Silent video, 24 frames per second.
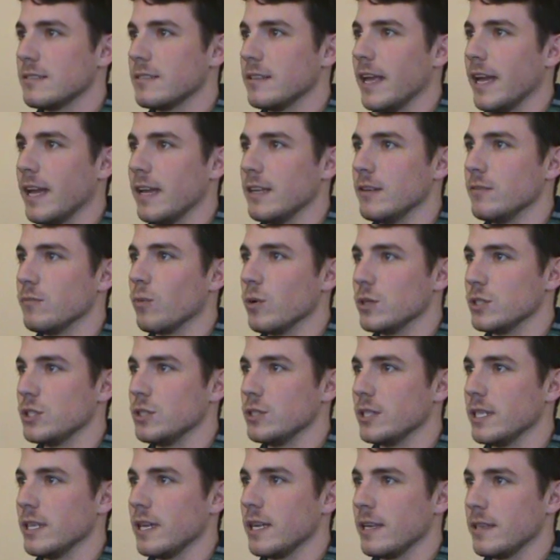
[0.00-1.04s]
then once
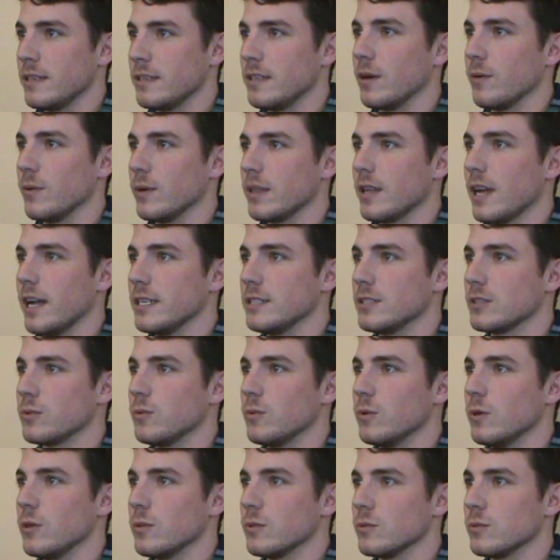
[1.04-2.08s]
you get done with high
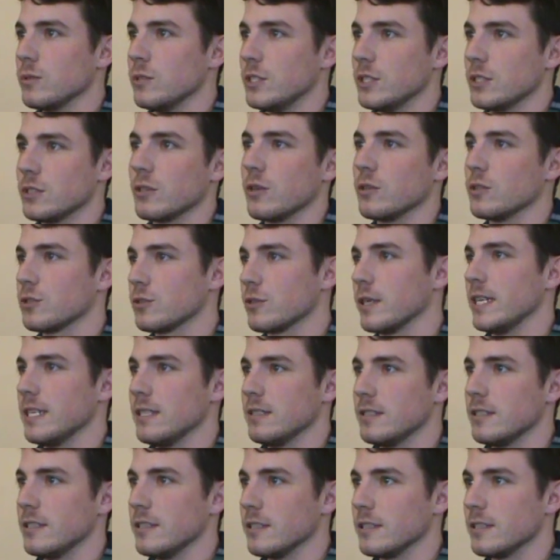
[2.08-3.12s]
school, you just go straight
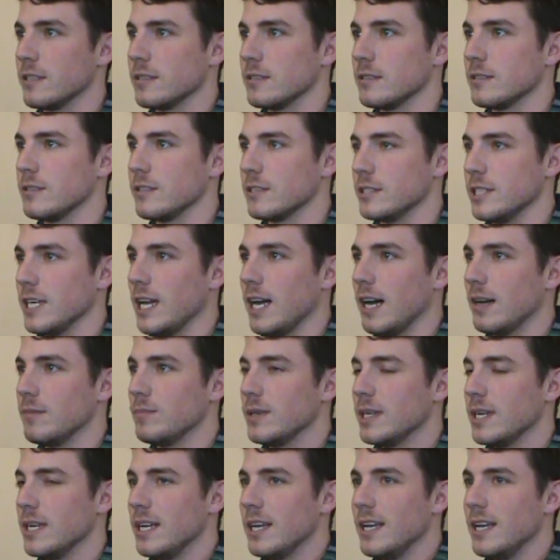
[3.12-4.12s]
into your, your job.